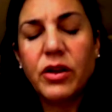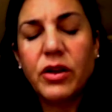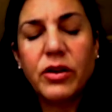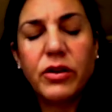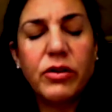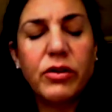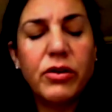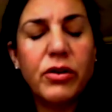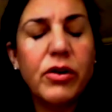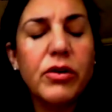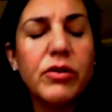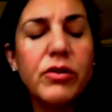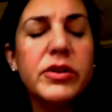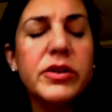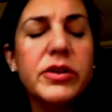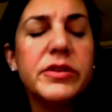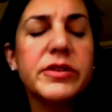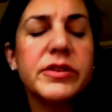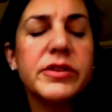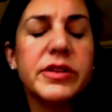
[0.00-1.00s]

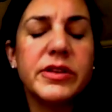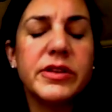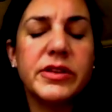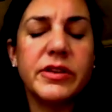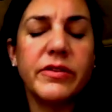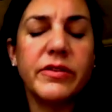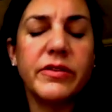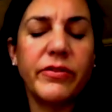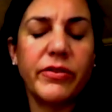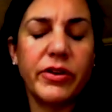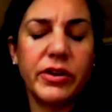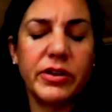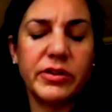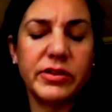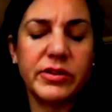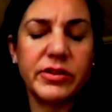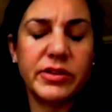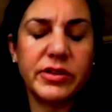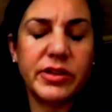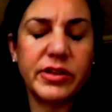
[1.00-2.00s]
Notice the
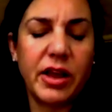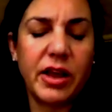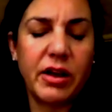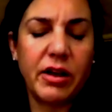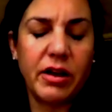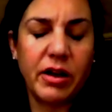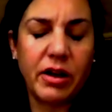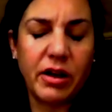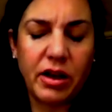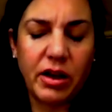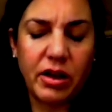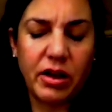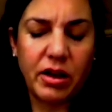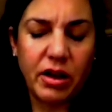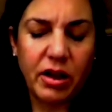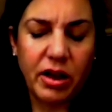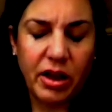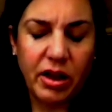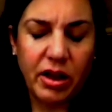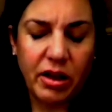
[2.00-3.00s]
difference
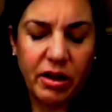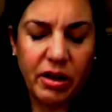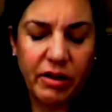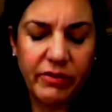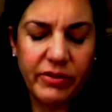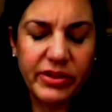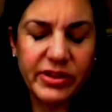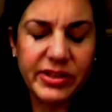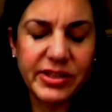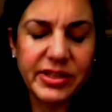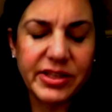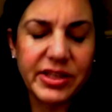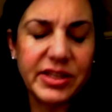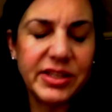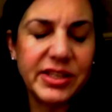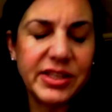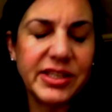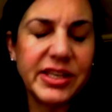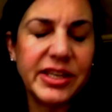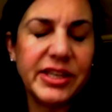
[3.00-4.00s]
of the
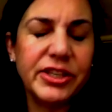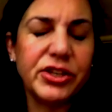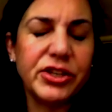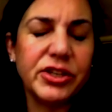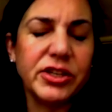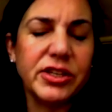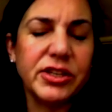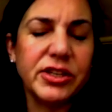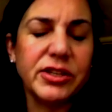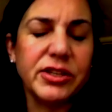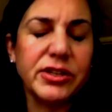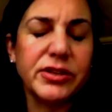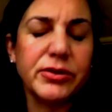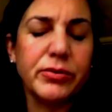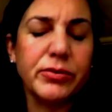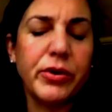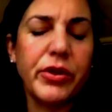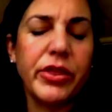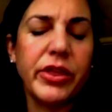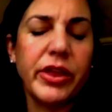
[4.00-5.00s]
sensations
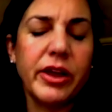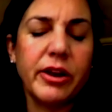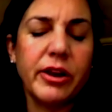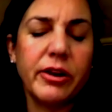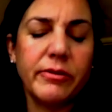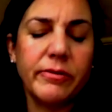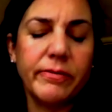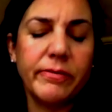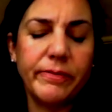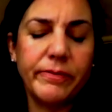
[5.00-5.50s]
within.